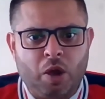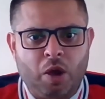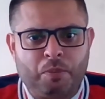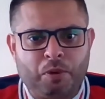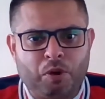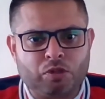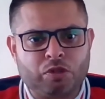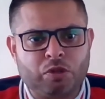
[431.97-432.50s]

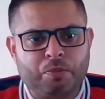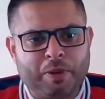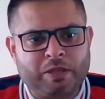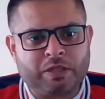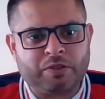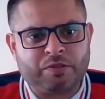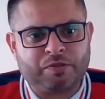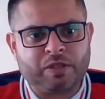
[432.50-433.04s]
but also
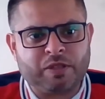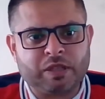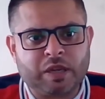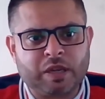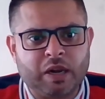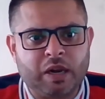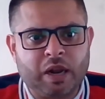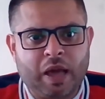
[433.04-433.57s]
better
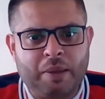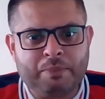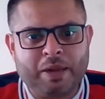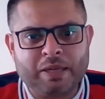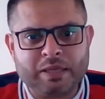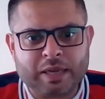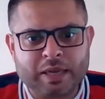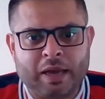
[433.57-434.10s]
physical and
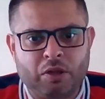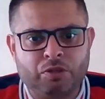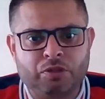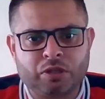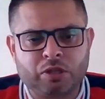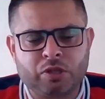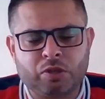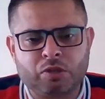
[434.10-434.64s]
mental health
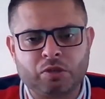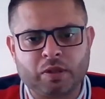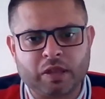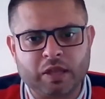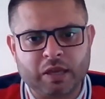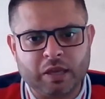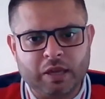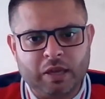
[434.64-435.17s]
too. So I think,